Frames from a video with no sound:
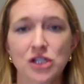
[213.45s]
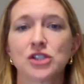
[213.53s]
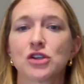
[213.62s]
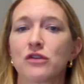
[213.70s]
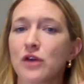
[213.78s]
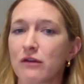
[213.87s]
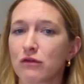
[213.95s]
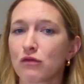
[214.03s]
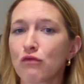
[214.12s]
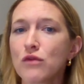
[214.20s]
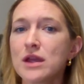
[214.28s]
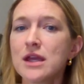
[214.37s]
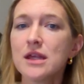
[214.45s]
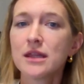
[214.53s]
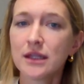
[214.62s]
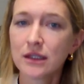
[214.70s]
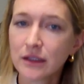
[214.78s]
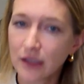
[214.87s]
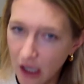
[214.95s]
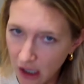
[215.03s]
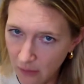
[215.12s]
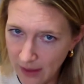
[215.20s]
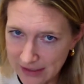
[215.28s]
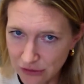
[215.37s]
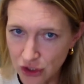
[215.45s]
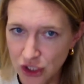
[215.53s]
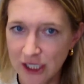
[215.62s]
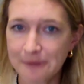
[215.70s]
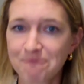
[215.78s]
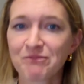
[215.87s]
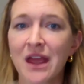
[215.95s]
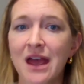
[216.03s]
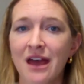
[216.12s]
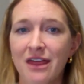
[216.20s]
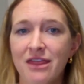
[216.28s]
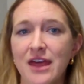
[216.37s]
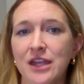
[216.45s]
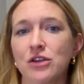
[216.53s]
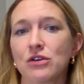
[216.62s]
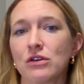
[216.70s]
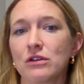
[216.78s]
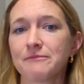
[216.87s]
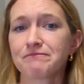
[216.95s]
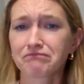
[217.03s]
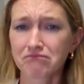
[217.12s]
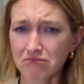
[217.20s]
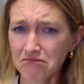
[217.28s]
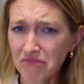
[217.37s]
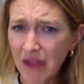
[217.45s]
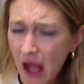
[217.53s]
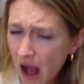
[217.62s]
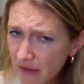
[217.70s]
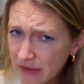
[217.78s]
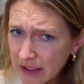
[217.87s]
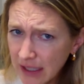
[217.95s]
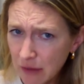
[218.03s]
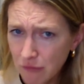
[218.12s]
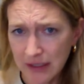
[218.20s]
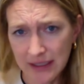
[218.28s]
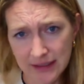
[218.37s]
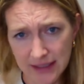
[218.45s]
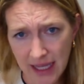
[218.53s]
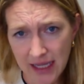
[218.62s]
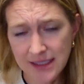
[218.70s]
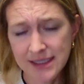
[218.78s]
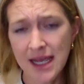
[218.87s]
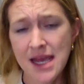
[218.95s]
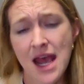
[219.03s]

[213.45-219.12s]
So if you have really low estrogen, then you'll ovulate really late.